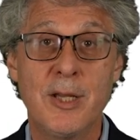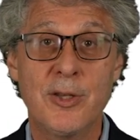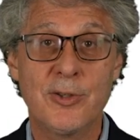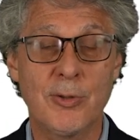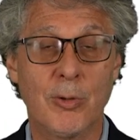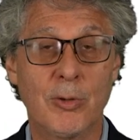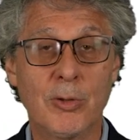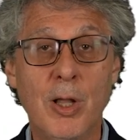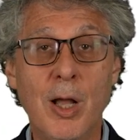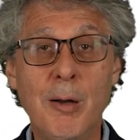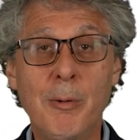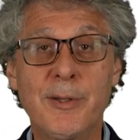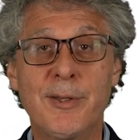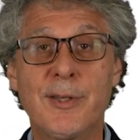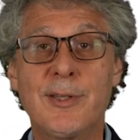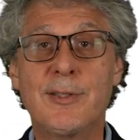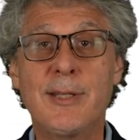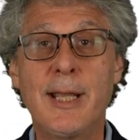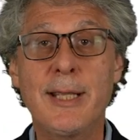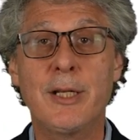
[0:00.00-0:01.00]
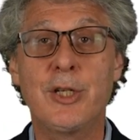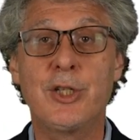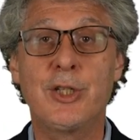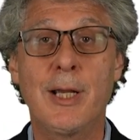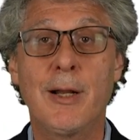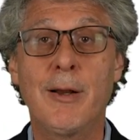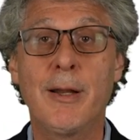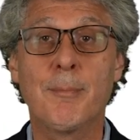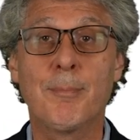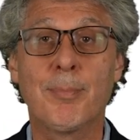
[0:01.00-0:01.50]
So along with this data
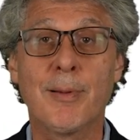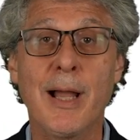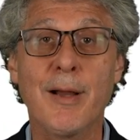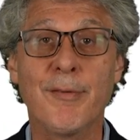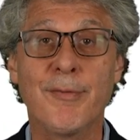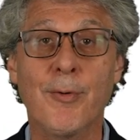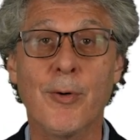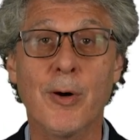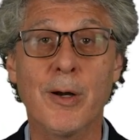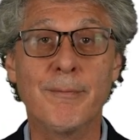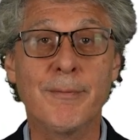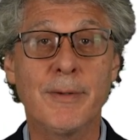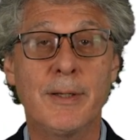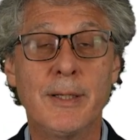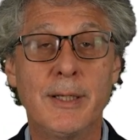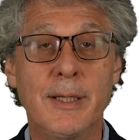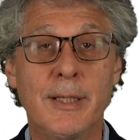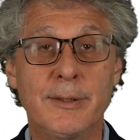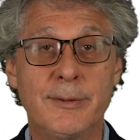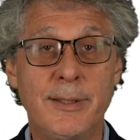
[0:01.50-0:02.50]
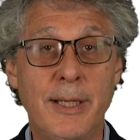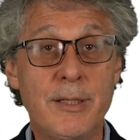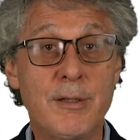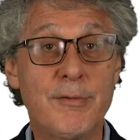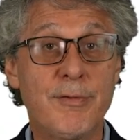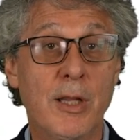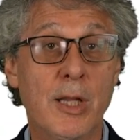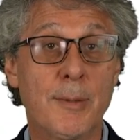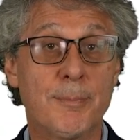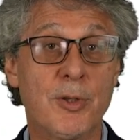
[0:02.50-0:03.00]
sharing platform, they
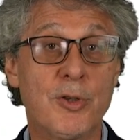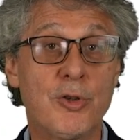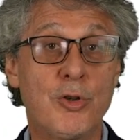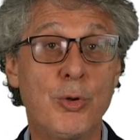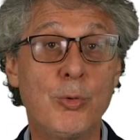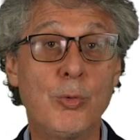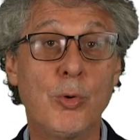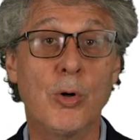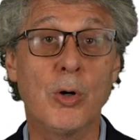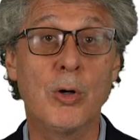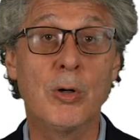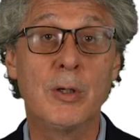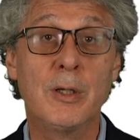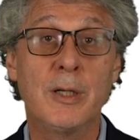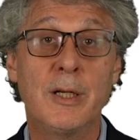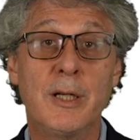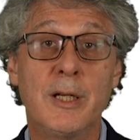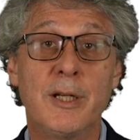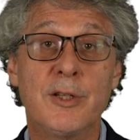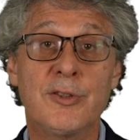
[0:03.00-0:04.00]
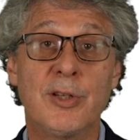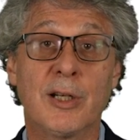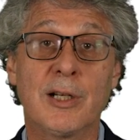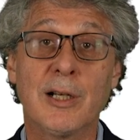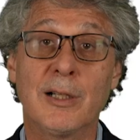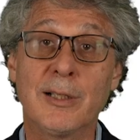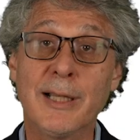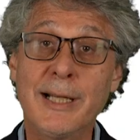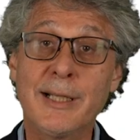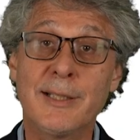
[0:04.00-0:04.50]
developed a tool to
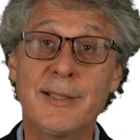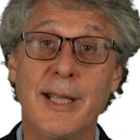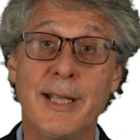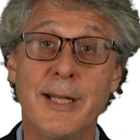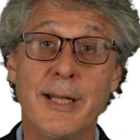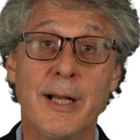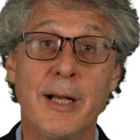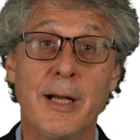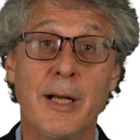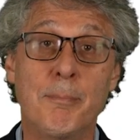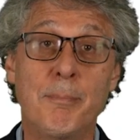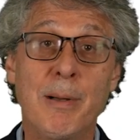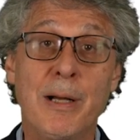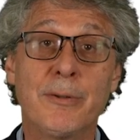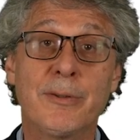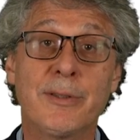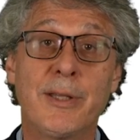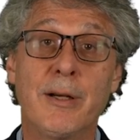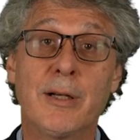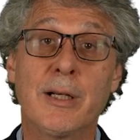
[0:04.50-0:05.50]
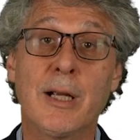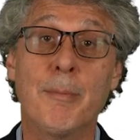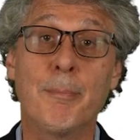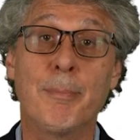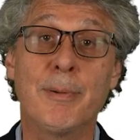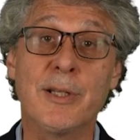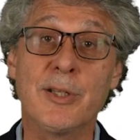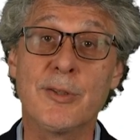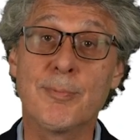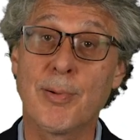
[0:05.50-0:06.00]
collect data about their
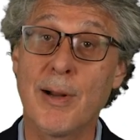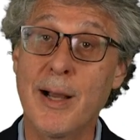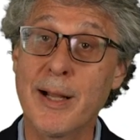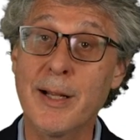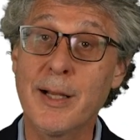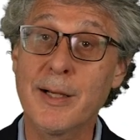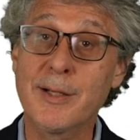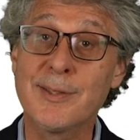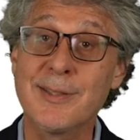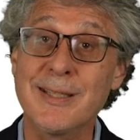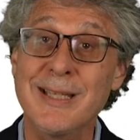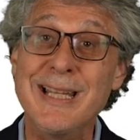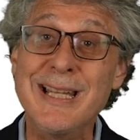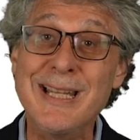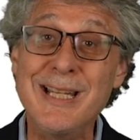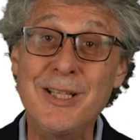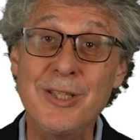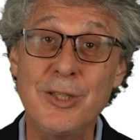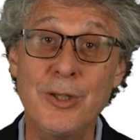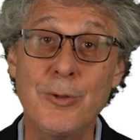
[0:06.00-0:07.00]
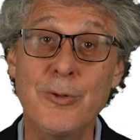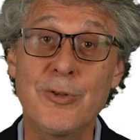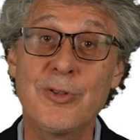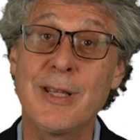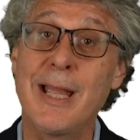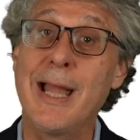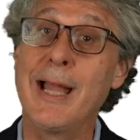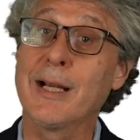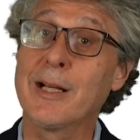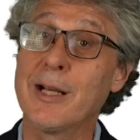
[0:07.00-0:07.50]
company's products in
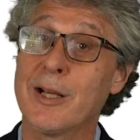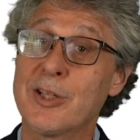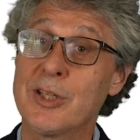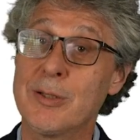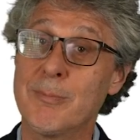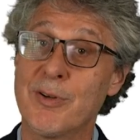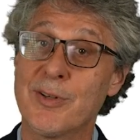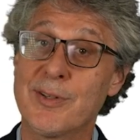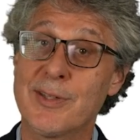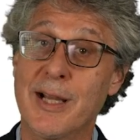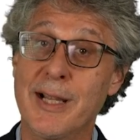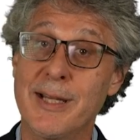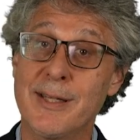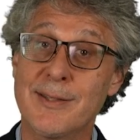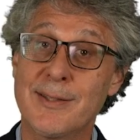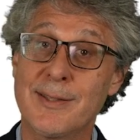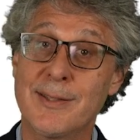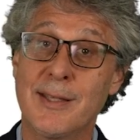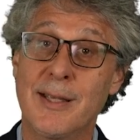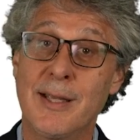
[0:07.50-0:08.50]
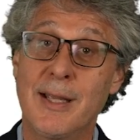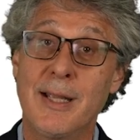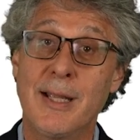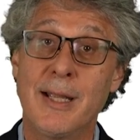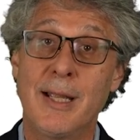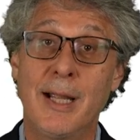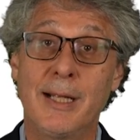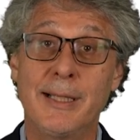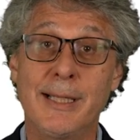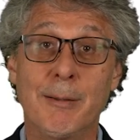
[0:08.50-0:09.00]
use at customer sites.
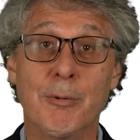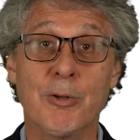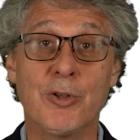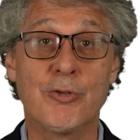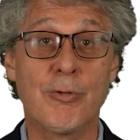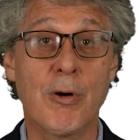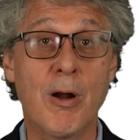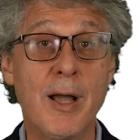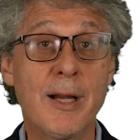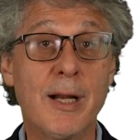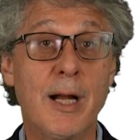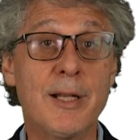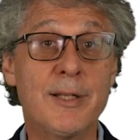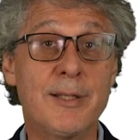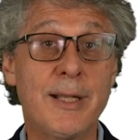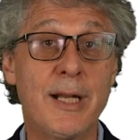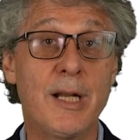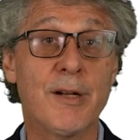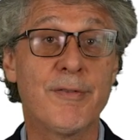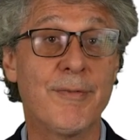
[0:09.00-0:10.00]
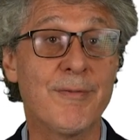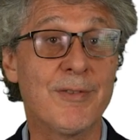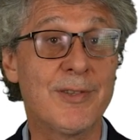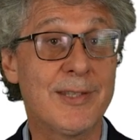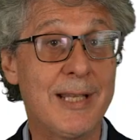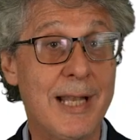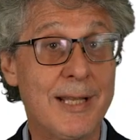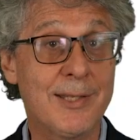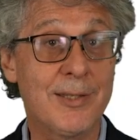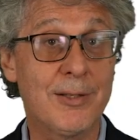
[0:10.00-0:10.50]
And they were drawing on data from
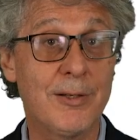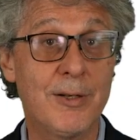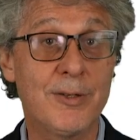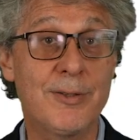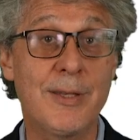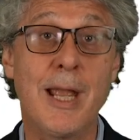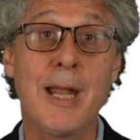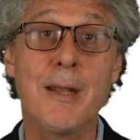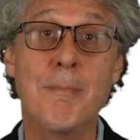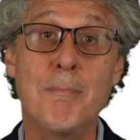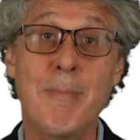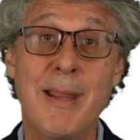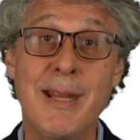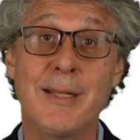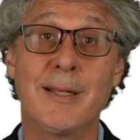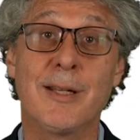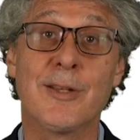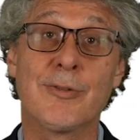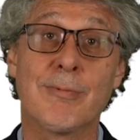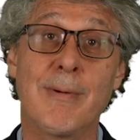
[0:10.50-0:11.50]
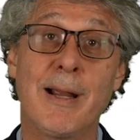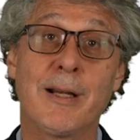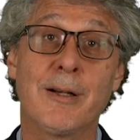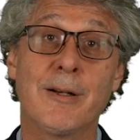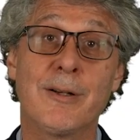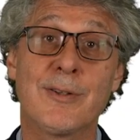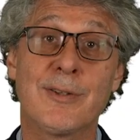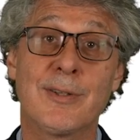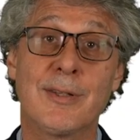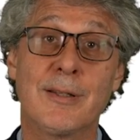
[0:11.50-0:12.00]
sensors and maintenance
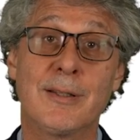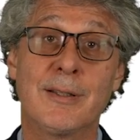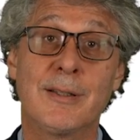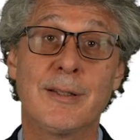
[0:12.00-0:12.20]
records.